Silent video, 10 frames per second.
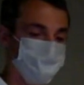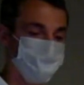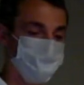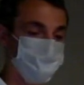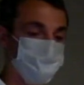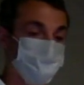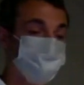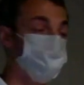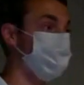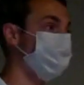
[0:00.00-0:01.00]
of
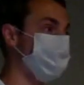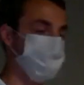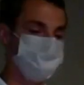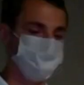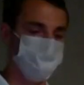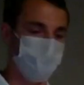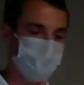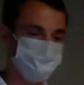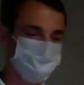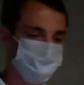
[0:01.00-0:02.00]
England who had just
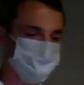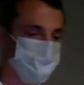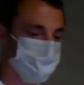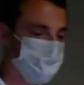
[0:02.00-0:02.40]
recently passed.